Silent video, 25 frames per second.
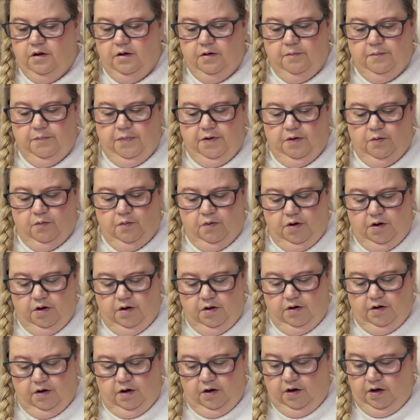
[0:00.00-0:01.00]
But the
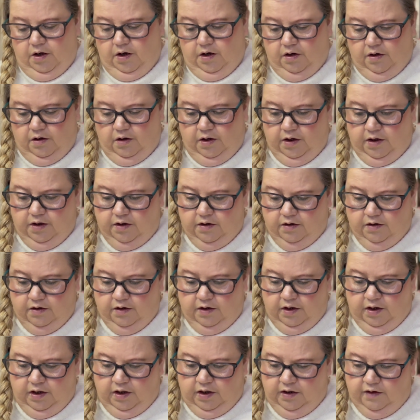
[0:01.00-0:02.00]
one I like
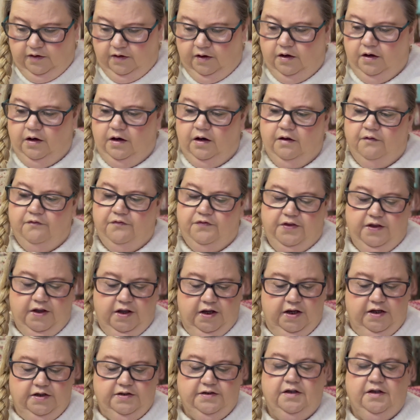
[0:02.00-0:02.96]
is, I love these